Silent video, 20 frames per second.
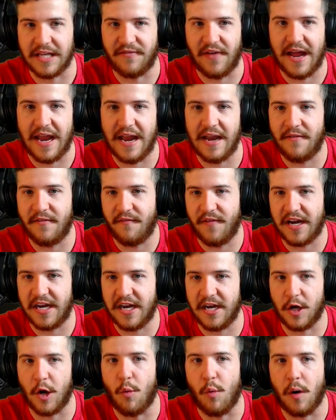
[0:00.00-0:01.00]
If I
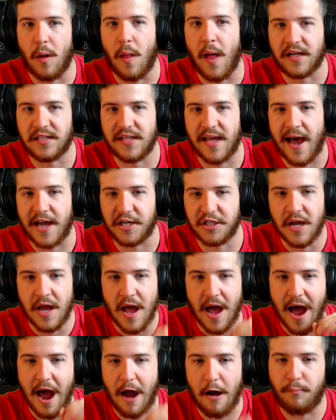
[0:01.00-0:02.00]
didn't go Warlock Sash,
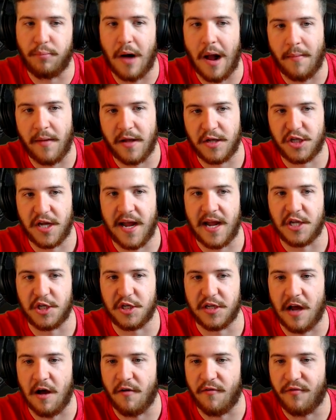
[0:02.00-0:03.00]
I would probably
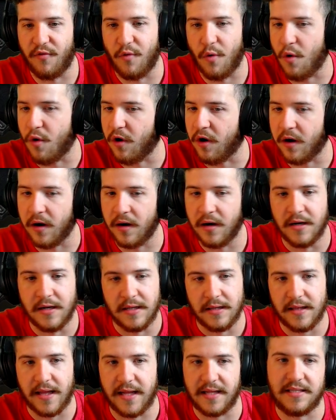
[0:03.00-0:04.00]
change it out for,
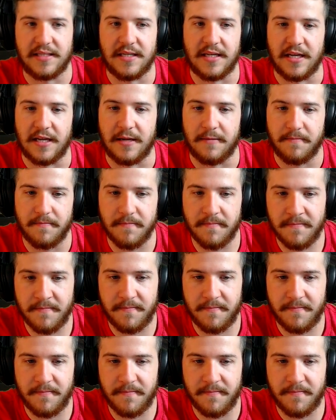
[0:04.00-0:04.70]
let's see,